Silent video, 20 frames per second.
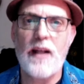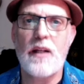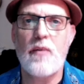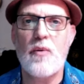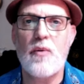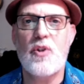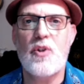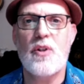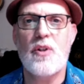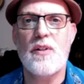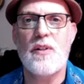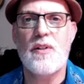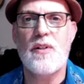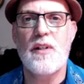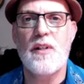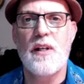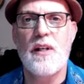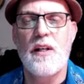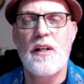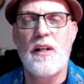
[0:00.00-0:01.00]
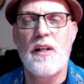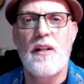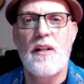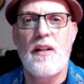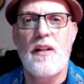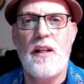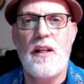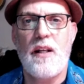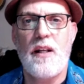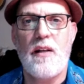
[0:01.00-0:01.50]
which is
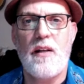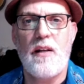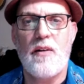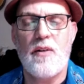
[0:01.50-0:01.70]
the